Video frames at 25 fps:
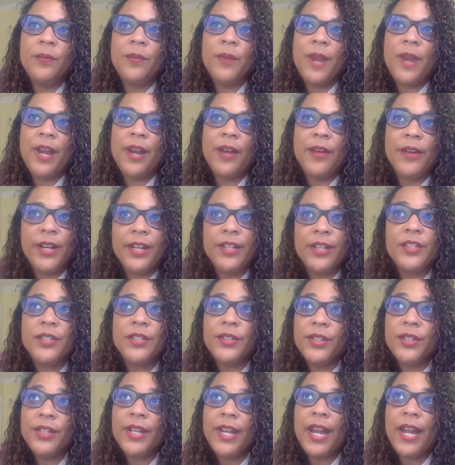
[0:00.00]
area to
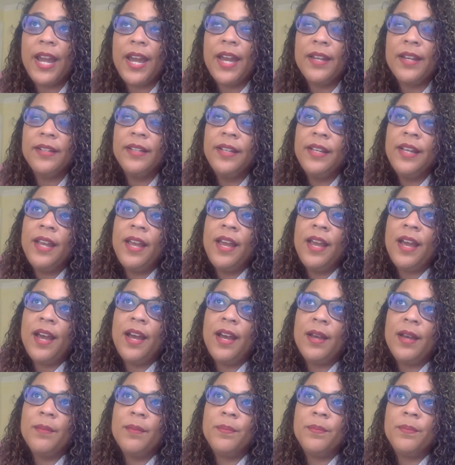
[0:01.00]
look at.
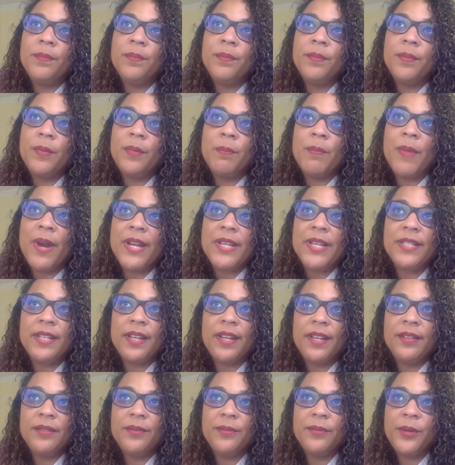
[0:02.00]
My
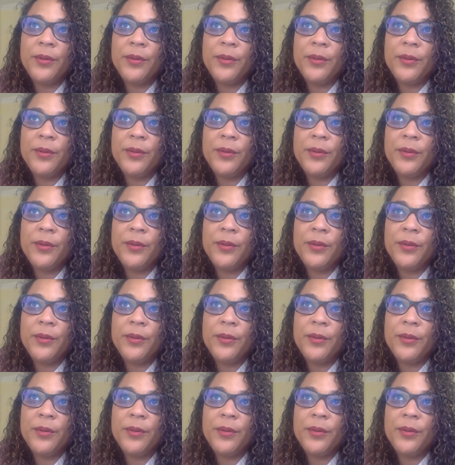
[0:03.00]
son,